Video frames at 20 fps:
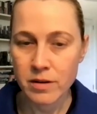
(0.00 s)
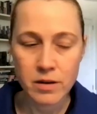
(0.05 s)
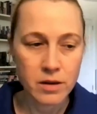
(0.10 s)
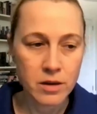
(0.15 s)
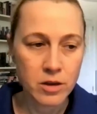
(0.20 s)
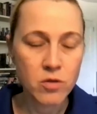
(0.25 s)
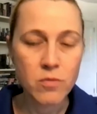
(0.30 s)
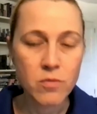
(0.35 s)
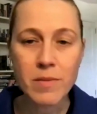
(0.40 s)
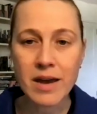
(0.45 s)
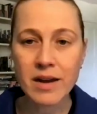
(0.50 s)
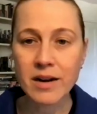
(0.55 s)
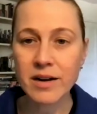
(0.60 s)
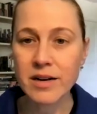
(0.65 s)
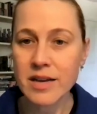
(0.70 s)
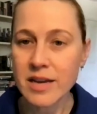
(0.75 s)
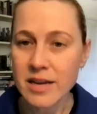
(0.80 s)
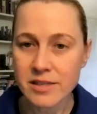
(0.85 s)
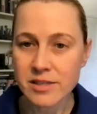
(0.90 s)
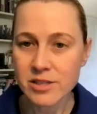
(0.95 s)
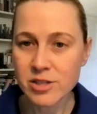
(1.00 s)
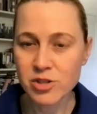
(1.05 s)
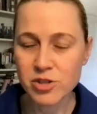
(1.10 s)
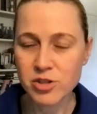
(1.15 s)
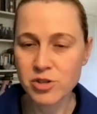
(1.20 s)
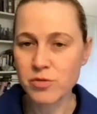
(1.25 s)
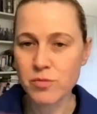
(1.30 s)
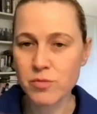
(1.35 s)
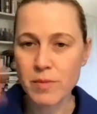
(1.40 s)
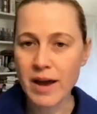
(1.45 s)
humanities
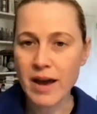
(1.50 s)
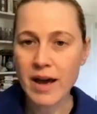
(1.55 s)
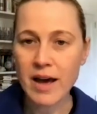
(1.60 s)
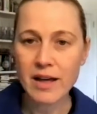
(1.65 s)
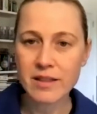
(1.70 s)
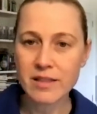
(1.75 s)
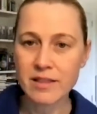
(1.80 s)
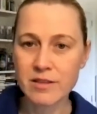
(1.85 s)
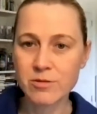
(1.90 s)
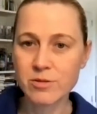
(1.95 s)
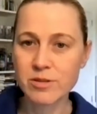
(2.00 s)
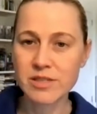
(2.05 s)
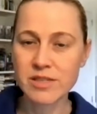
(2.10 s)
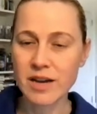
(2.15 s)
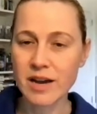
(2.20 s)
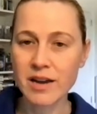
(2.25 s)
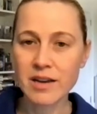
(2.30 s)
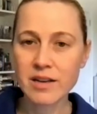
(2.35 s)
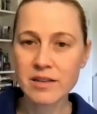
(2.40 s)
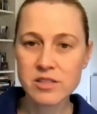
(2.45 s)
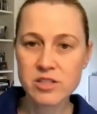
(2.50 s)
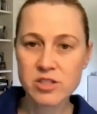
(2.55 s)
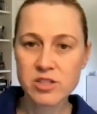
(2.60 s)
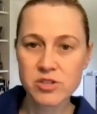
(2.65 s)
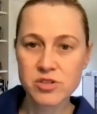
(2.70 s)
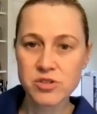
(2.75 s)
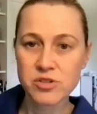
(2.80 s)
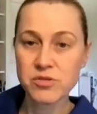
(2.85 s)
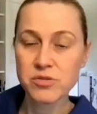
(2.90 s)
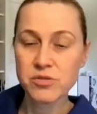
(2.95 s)
to math to science
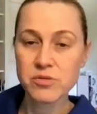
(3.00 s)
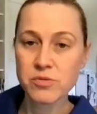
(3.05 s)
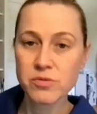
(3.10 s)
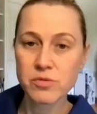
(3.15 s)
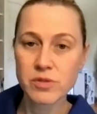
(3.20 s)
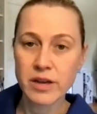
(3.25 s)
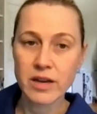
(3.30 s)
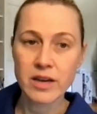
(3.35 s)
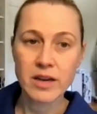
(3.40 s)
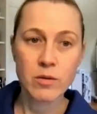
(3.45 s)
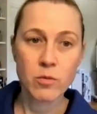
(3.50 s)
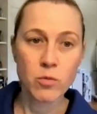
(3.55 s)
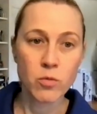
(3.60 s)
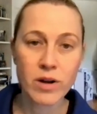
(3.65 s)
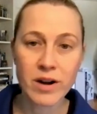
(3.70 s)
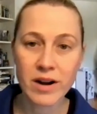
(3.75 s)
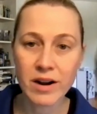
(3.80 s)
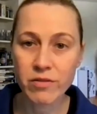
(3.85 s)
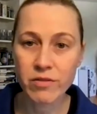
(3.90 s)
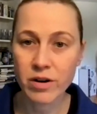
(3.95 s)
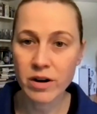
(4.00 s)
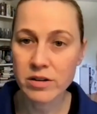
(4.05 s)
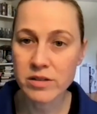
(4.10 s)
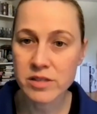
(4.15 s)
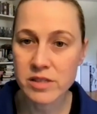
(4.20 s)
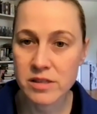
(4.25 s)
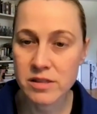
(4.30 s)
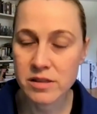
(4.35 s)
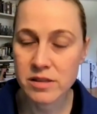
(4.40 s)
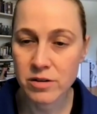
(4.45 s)
to like whatever
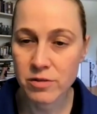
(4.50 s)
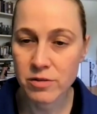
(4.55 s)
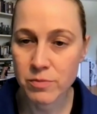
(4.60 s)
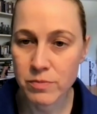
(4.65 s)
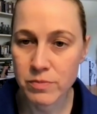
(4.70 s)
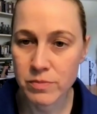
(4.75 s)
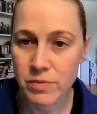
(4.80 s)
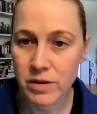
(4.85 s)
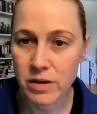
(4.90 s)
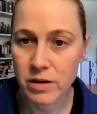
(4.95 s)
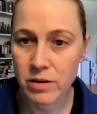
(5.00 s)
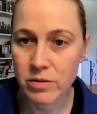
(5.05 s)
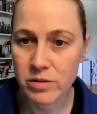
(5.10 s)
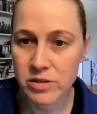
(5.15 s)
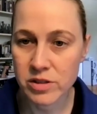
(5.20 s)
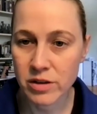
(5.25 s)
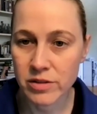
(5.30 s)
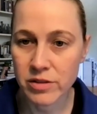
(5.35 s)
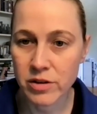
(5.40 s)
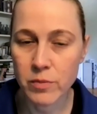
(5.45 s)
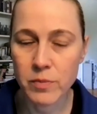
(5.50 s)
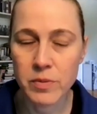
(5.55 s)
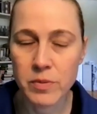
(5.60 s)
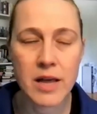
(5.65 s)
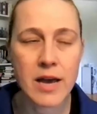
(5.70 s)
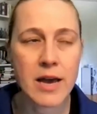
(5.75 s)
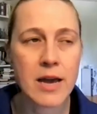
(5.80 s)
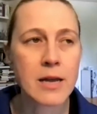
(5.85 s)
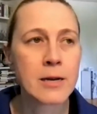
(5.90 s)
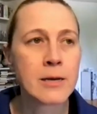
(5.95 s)
else there, you know, is on their
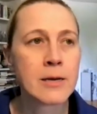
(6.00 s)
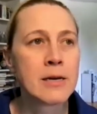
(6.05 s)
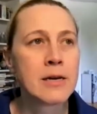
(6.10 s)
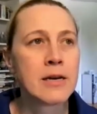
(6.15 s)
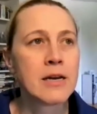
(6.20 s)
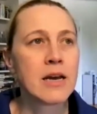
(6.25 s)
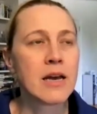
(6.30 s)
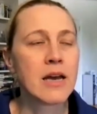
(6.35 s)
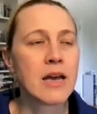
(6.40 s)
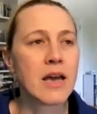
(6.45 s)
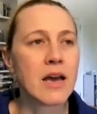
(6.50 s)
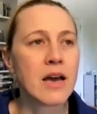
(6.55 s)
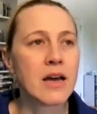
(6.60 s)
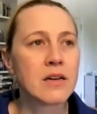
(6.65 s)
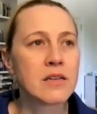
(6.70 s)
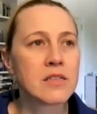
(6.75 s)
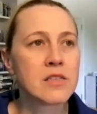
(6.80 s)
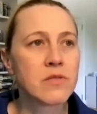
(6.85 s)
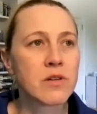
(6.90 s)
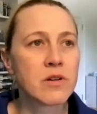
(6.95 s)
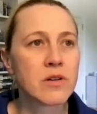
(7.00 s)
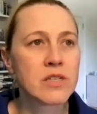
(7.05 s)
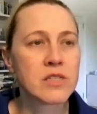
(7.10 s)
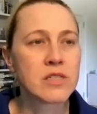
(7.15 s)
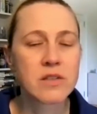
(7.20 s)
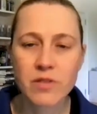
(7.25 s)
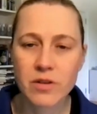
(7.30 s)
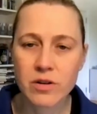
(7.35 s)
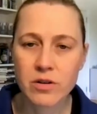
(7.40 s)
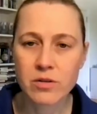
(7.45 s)
plate. And it's very
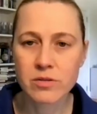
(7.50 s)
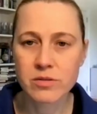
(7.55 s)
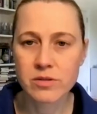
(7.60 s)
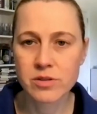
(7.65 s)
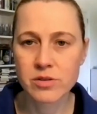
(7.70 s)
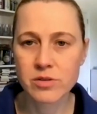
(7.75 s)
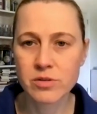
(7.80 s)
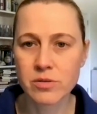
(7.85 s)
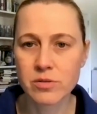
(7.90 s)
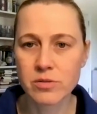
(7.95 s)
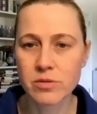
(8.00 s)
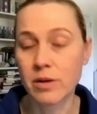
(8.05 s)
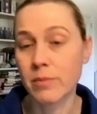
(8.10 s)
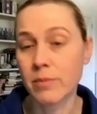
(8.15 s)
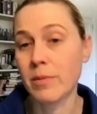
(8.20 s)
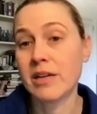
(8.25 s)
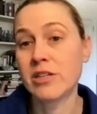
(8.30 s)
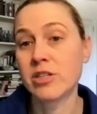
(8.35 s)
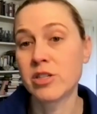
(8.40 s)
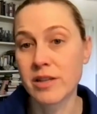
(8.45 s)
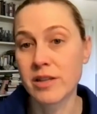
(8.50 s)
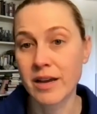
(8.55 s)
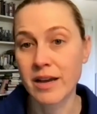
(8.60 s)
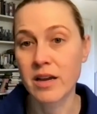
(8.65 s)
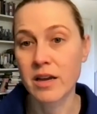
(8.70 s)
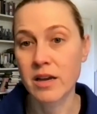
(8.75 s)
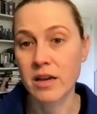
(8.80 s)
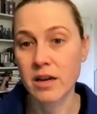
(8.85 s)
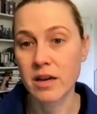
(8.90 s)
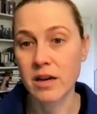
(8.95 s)
difficult to imagine
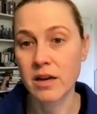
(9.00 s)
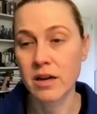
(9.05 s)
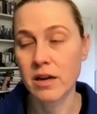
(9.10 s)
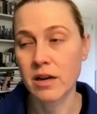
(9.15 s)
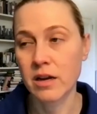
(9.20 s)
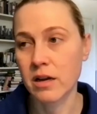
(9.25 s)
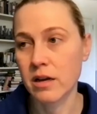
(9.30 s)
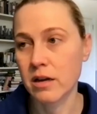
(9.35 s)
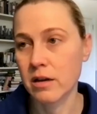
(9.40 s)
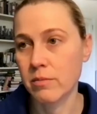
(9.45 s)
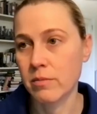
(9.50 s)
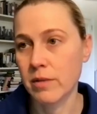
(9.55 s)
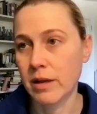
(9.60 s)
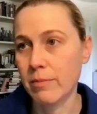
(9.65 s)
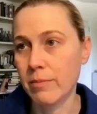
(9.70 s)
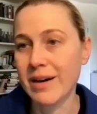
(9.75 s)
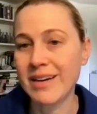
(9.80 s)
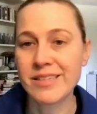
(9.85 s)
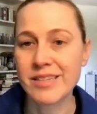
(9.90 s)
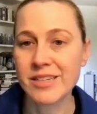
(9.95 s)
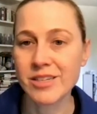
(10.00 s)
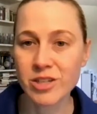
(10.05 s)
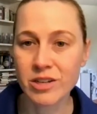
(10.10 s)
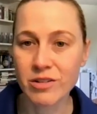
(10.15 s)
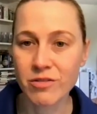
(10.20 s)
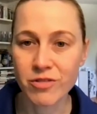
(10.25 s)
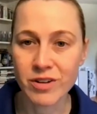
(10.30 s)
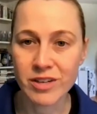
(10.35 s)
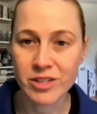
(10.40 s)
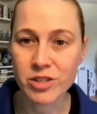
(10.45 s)
like my teaching
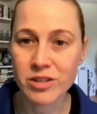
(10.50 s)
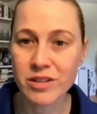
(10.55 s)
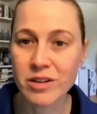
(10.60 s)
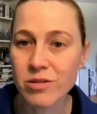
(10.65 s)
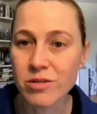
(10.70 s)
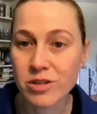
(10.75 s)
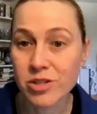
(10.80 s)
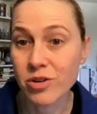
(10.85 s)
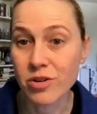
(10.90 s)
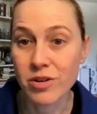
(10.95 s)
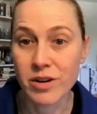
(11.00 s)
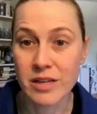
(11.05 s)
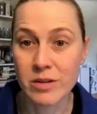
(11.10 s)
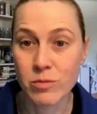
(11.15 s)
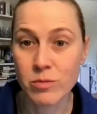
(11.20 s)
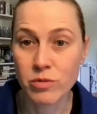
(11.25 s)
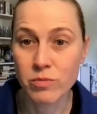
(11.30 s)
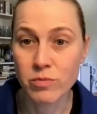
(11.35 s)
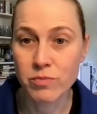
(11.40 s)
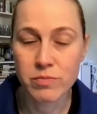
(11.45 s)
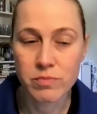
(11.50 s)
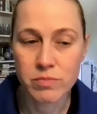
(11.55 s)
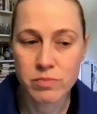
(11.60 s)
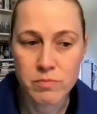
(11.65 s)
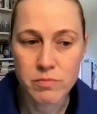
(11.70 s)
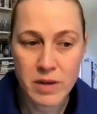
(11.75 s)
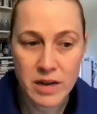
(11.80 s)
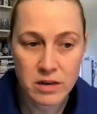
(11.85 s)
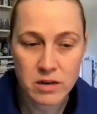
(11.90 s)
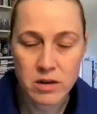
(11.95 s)
French literature. It would
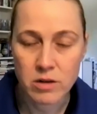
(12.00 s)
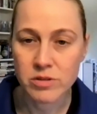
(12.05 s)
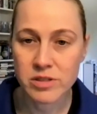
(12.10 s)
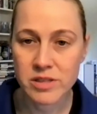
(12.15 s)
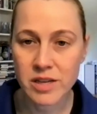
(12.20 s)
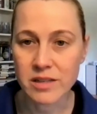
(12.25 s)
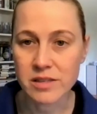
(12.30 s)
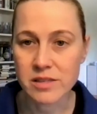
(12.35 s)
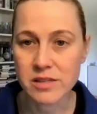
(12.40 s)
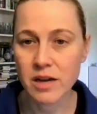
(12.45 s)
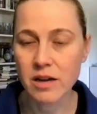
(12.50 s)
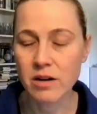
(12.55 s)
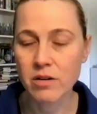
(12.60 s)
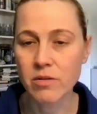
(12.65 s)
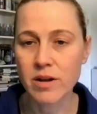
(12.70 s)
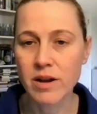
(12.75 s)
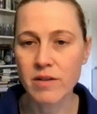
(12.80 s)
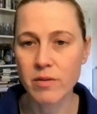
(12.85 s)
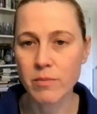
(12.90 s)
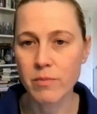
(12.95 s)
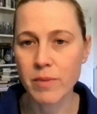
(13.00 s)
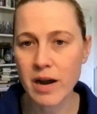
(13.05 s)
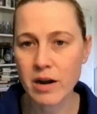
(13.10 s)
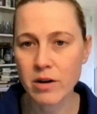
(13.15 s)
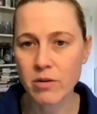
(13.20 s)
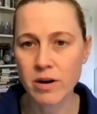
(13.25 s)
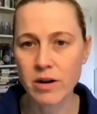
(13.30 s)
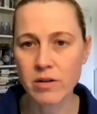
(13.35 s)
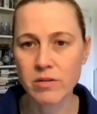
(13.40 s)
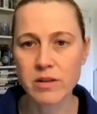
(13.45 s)
make no sense. I don't have a
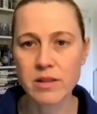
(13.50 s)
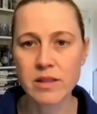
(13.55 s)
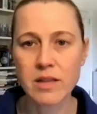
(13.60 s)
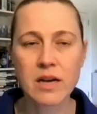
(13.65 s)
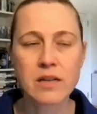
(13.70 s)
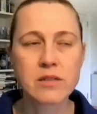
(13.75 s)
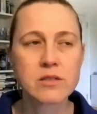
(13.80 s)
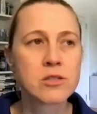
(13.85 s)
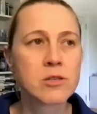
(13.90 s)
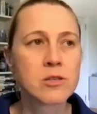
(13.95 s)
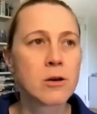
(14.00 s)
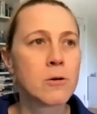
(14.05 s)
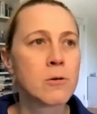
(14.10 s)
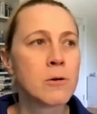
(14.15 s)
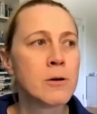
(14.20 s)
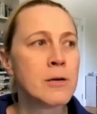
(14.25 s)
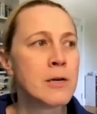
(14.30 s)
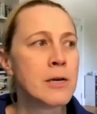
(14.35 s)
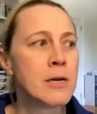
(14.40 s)
background in that. So